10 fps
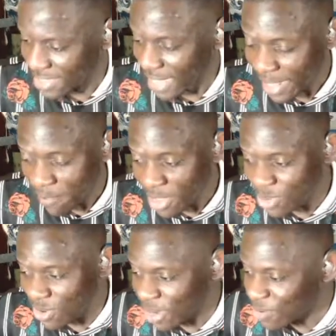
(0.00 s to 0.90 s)
That man
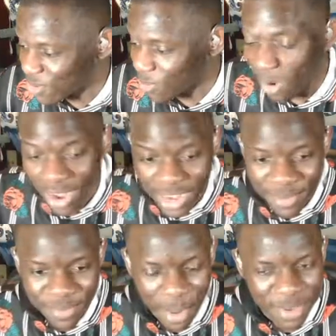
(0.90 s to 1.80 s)
stole that dude's
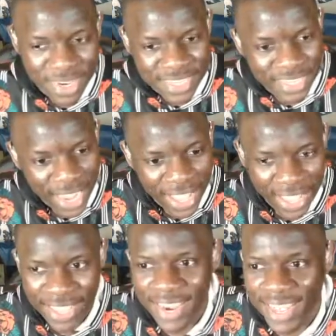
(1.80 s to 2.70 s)
wallet, bro. I mean, his
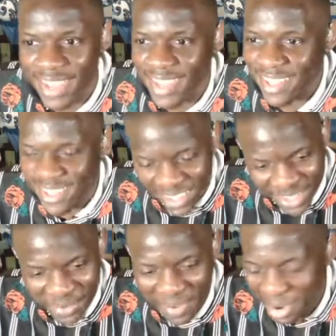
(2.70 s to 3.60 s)
tie. Like,
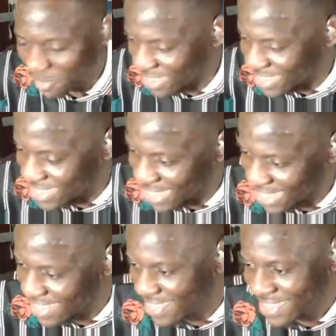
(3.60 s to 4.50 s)
he read up on his
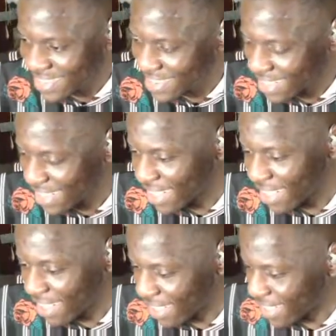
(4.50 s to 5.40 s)
ties.
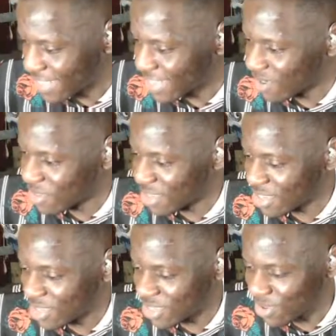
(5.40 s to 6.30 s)
He said, "Don't touch
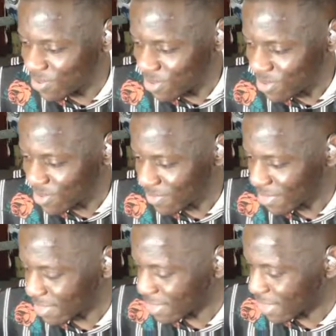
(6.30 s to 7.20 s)
your son Wu."
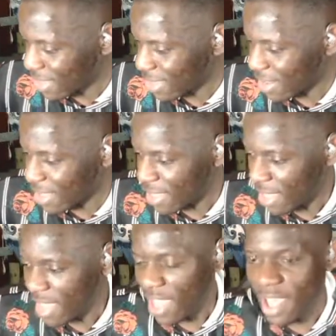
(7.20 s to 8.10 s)
Yeah, like,
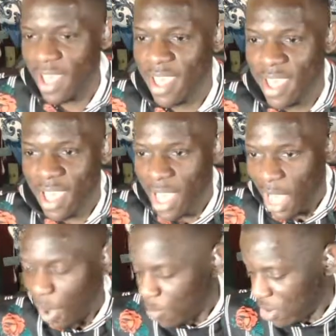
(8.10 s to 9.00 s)

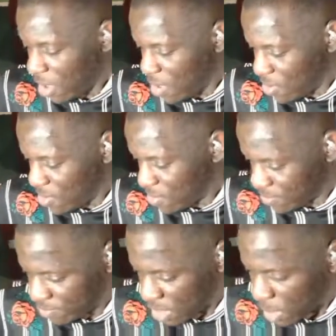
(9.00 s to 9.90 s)
I wonder how.
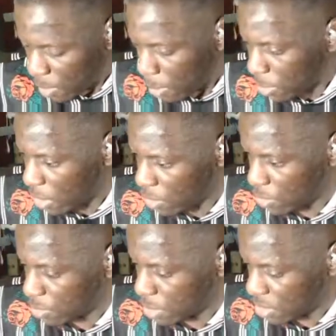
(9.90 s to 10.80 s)
Yeah, I wonder how he
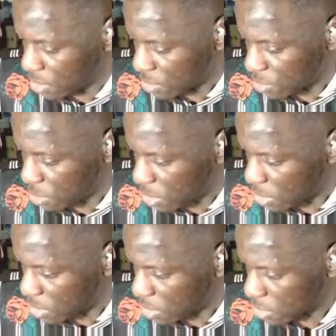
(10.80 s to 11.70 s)
would be, to be
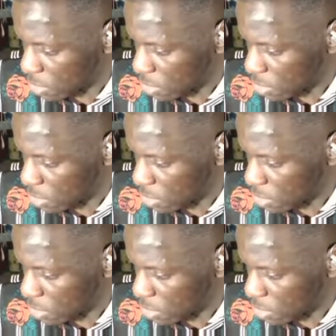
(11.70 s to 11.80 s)
honest.